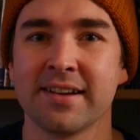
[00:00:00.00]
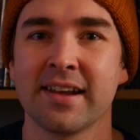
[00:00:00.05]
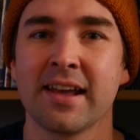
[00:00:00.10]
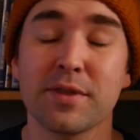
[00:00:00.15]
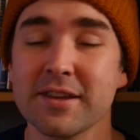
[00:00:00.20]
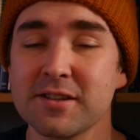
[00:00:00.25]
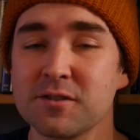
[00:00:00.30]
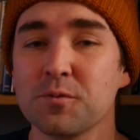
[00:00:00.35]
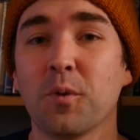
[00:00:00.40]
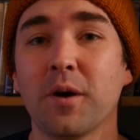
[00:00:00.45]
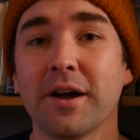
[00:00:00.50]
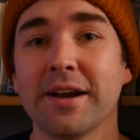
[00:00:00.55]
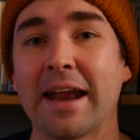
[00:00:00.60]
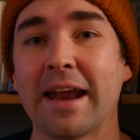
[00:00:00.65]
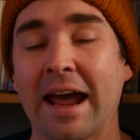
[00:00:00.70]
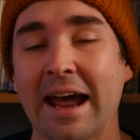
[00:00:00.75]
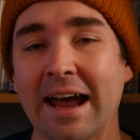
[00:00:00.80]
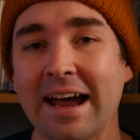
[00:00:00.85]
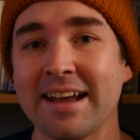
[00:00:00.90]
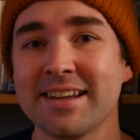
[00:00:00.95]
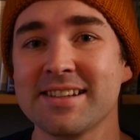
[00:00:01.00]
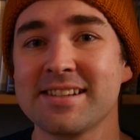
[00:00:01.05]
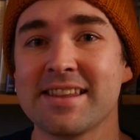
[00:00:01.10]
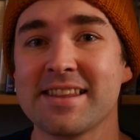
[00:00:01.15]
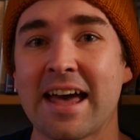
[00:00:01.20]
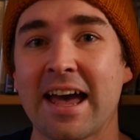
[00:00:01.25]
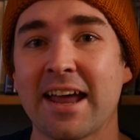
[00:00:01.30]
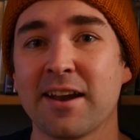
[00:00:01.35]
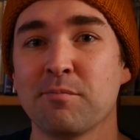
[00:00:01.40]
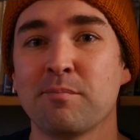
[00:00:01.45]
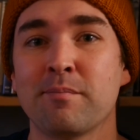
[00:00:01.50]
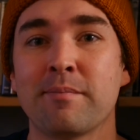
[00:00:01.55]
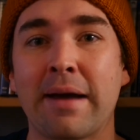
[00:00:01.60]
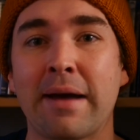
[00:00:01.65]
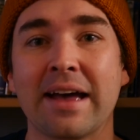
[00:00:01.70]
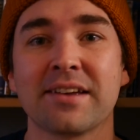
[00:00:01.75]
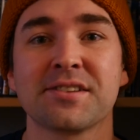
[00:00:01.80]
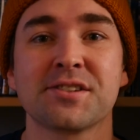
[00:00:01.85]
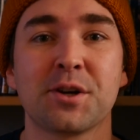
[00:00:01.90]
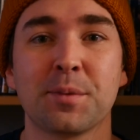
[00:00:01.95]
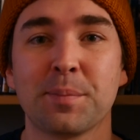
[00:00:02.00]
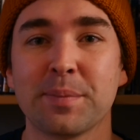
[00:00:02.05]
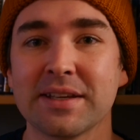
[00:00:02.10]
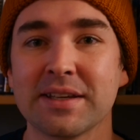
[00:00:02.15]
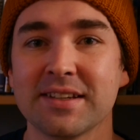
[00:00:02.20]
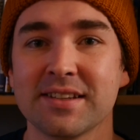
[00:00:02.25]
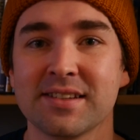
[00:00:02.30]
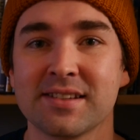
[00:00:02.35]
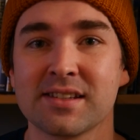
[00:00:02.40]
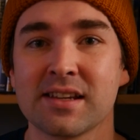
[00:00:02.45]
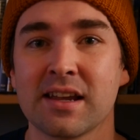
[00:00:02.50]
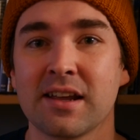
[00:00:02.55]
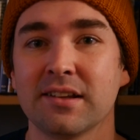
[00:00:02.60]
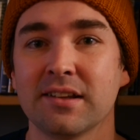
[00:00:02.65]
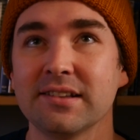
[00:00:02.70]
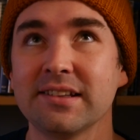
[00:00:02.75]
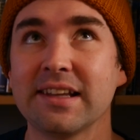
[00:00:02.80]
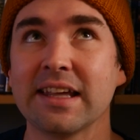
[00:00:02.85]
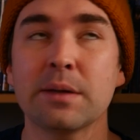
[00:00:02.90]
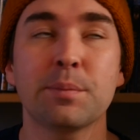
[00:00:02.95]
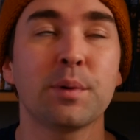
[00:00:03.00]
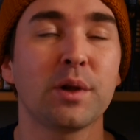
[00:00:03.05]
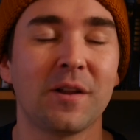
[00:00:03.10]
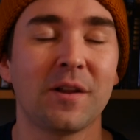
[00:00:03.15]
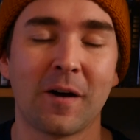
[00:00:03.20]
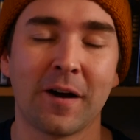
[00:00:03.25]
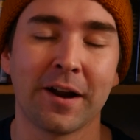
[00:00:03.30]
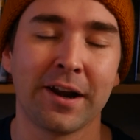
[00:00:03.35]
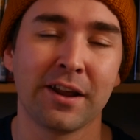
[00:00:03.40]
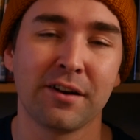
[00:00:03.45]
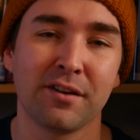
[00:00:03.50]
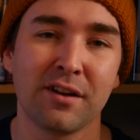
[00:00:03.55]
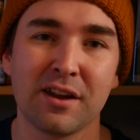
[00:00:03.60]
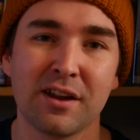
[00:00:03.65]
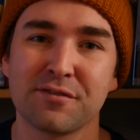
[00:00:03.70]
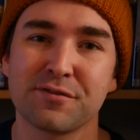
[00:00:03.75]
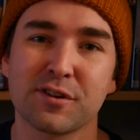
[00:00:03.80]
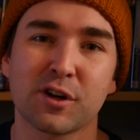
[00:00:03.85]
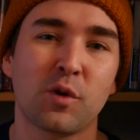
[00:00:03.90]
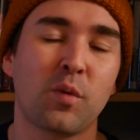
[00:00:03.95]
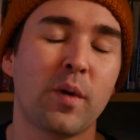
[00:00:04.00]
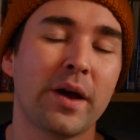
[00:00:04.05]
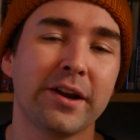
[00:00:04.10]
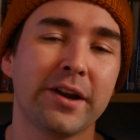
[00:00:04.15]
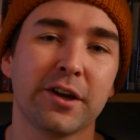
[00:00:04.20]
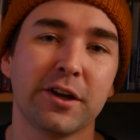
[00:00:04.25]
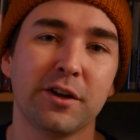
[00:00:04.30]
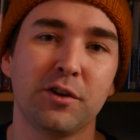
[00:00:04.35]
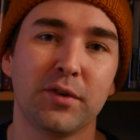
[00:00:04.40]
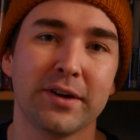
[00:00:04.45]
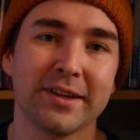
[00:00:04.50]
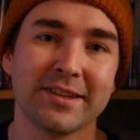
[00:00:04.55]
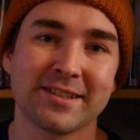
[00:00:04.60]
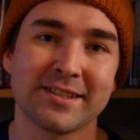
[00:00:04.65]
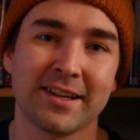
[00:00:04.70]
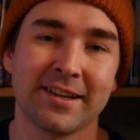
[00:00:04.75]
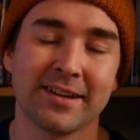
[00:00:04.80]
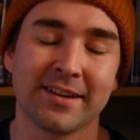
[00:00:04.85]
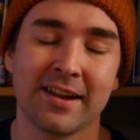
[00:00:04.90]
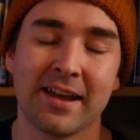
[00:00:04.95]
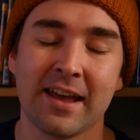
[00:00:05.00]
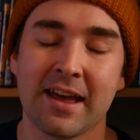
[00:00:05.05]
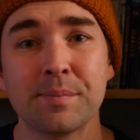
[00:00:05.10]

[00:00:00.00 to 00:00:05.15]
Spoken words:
This one has that masterpiece label on it for quite a good reason.